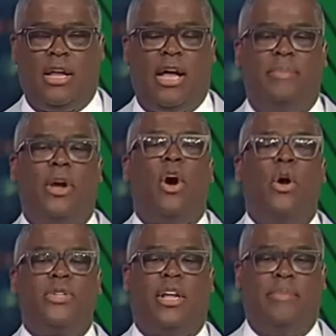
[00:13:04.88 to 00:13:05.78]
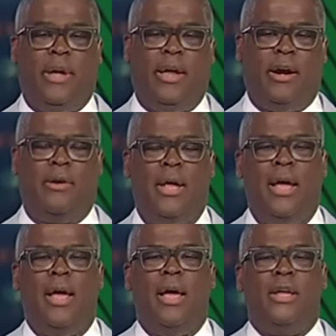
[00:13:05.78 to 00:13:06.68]
to come, they're always going to be here.
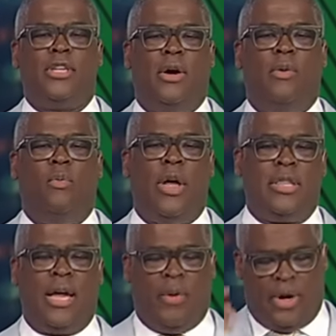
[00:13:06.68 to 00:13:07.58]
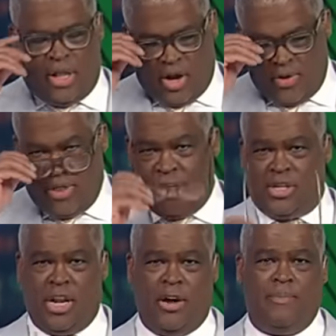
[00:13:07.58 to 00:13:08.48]
So, one thing I want to know, let
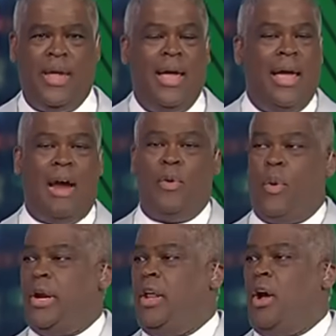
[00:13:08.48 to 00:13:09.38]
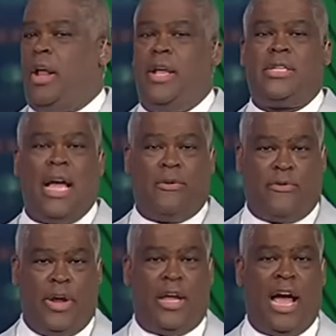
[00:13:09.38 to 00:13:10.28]
you know everyone in the audience got a
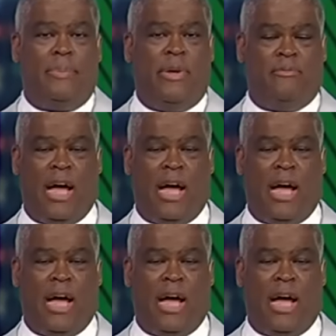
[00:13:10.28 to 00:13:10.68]
free copy of